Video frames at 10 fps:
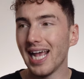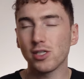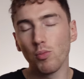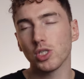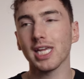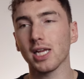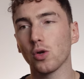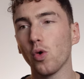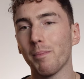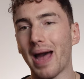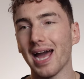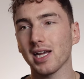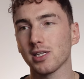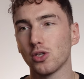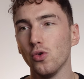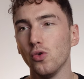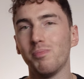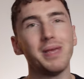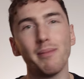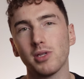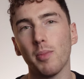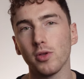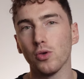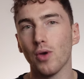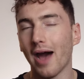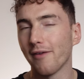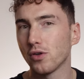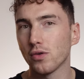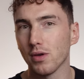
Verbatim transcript: It's almost like going back to B M W after